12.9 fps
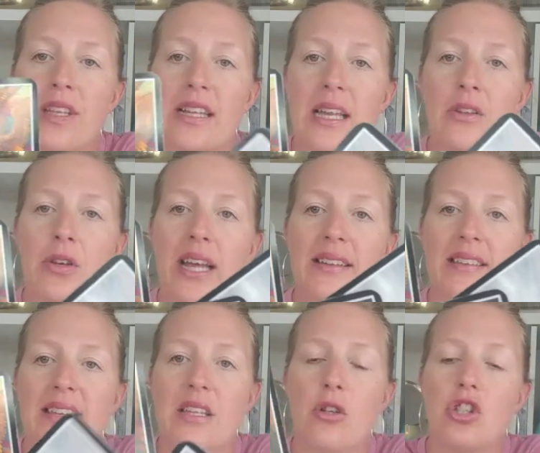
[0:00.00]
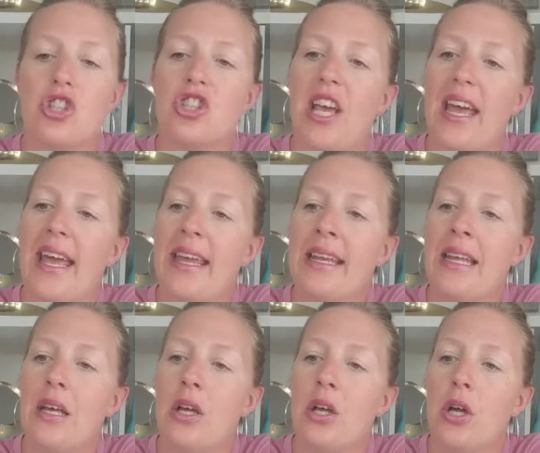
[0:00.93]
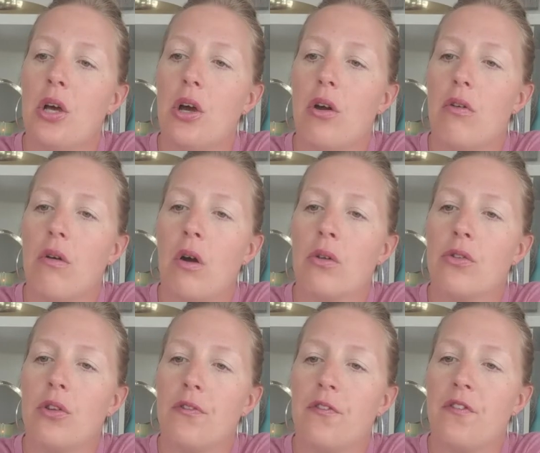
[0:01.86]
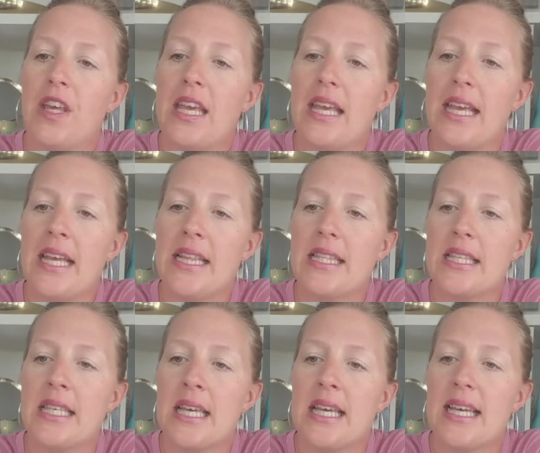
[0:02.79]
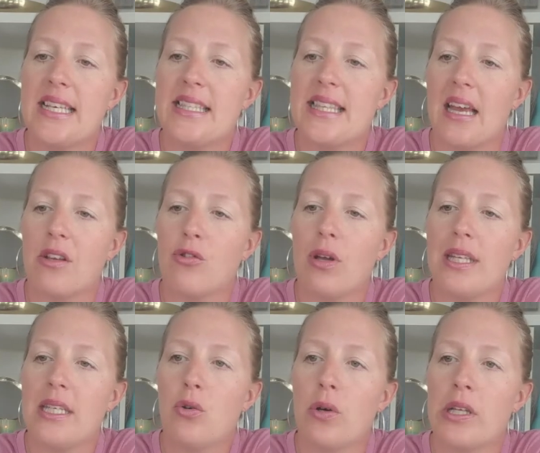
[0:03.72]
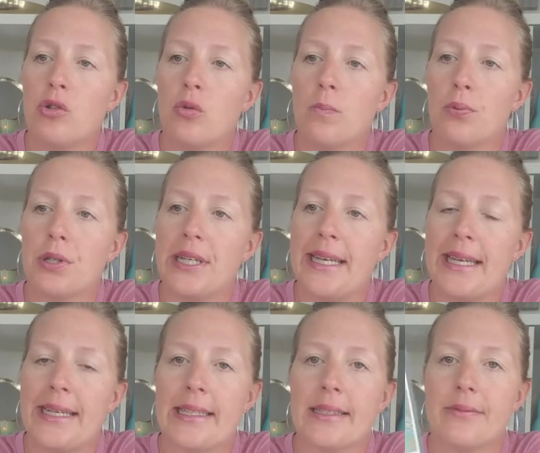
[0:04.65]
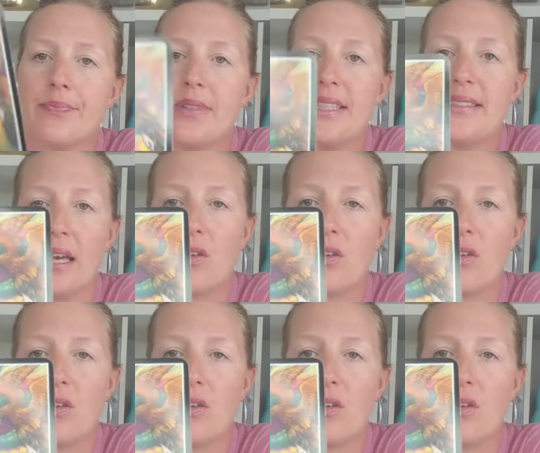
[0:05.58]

of that. And you can see the chain around the feet is actually going to break. It's